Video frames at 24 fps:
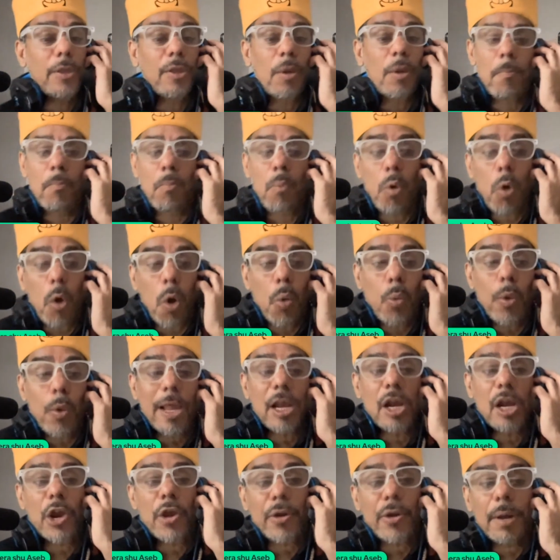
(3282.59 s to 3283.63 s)
the more we
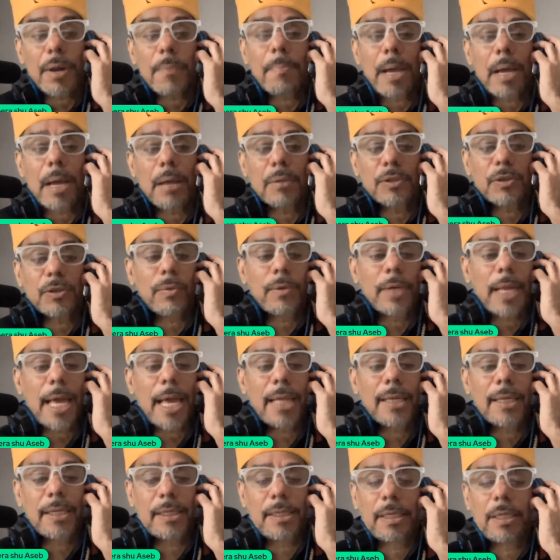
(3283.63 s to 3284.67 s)
learn about
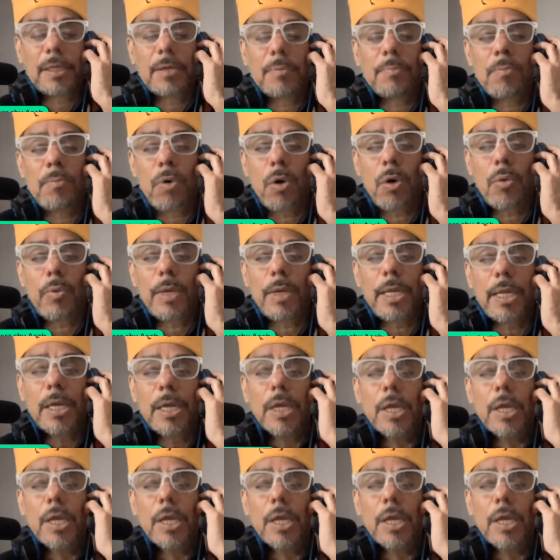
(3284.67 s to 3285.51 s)
tonality, and the more we